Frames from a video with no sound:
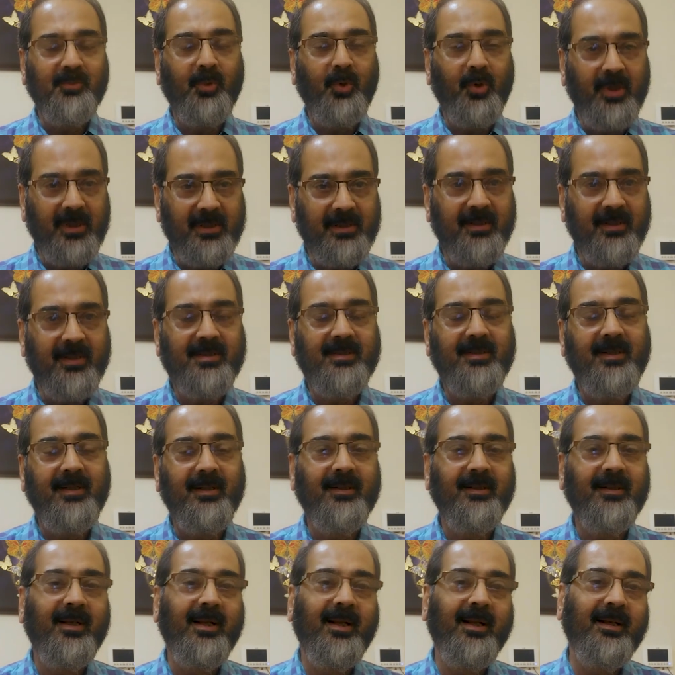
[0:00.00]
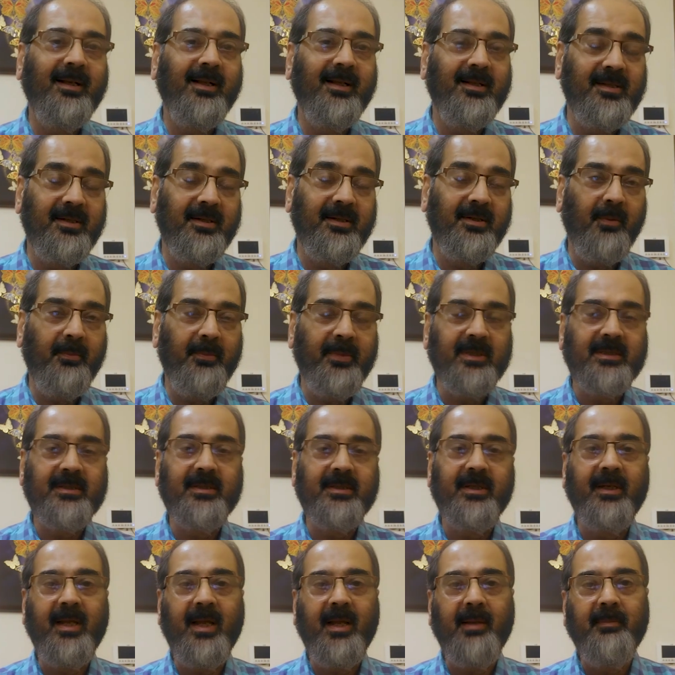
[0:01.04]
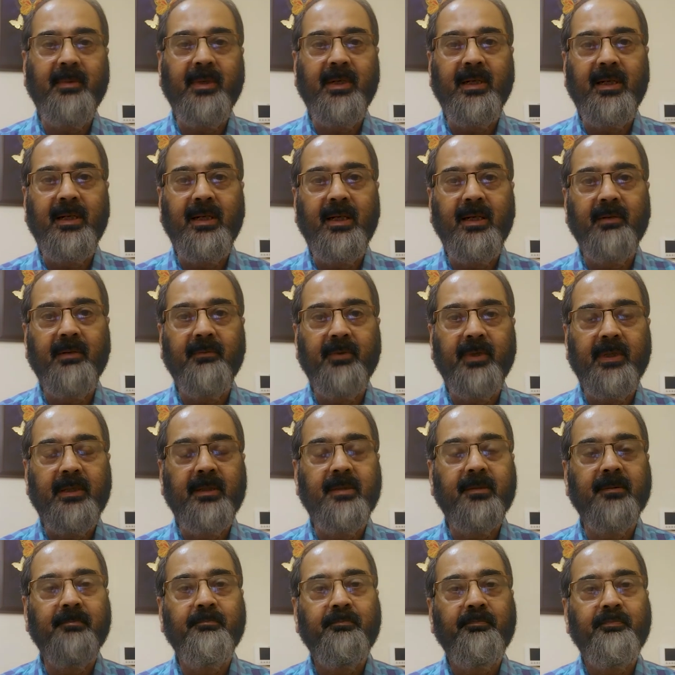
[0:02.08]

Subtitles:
more interesting than other topics that I've been dealing with.